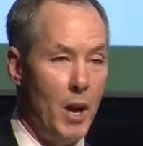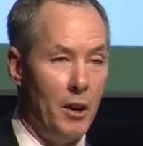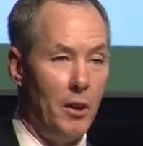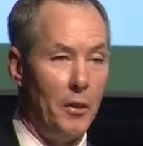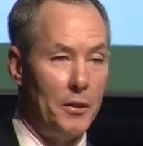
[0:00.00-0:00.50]

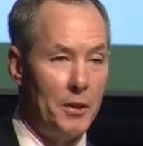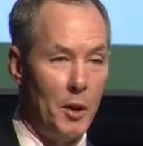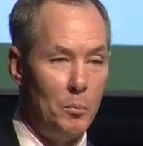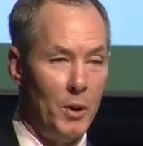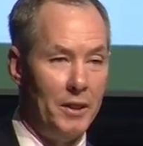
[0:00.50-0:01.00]
better all of a
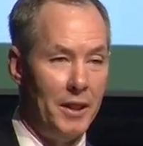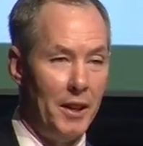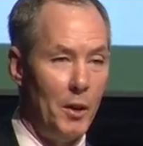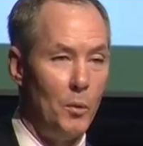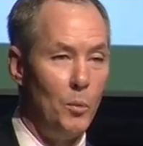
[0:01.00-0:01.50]
sudden, but
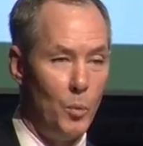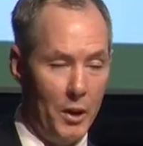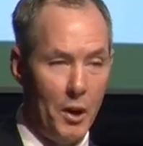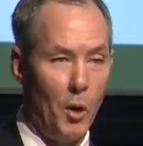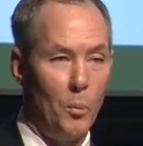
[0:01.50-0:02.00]
uh,
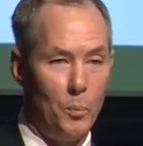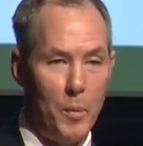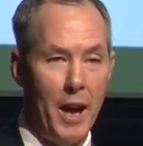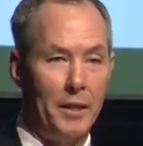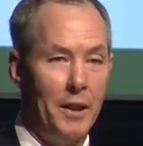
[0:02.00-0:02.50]
we know
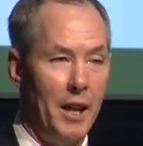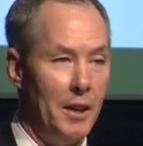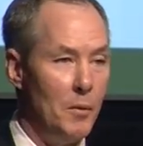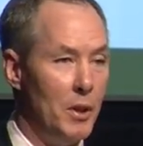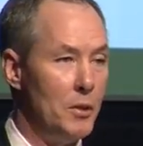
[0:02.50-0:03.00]
back
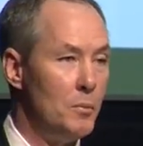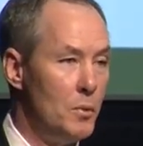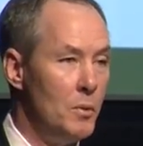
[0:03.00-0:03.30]
then, I mean,